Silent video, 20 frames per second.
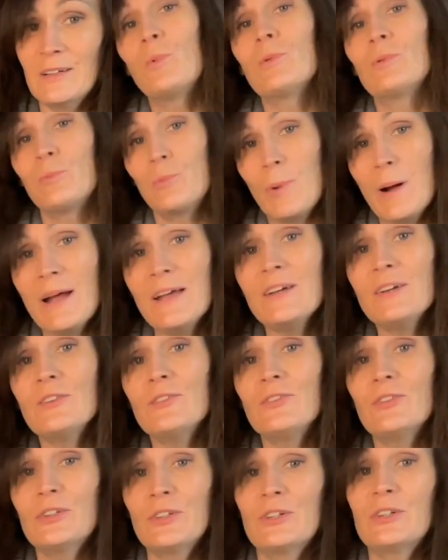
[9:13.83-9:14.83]
We're wired
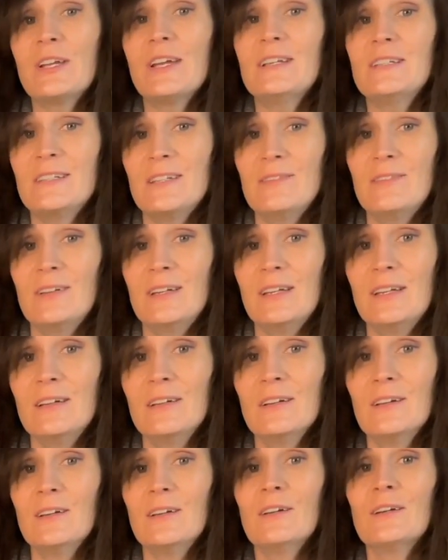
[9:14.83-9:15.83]
for creativity,
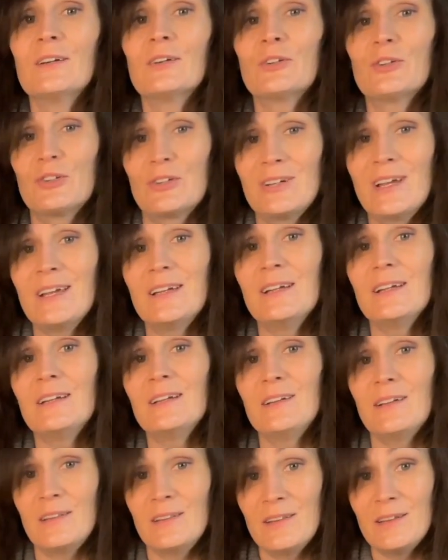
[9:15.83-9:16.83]
created
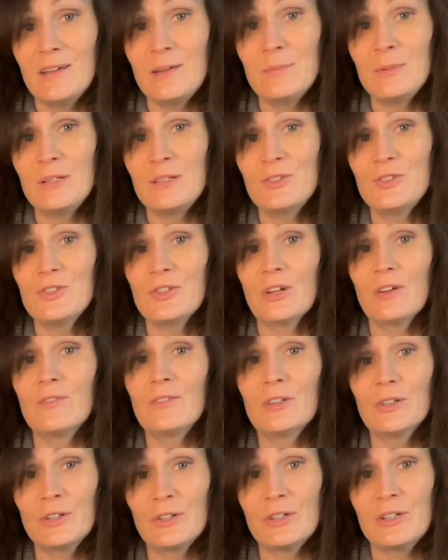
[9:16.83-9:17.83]
in the image of the
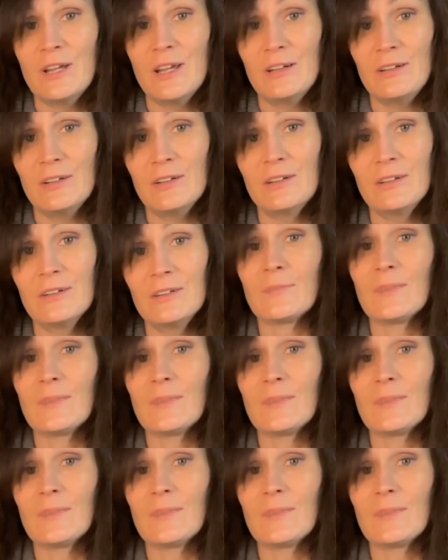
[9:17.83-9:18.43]
creator.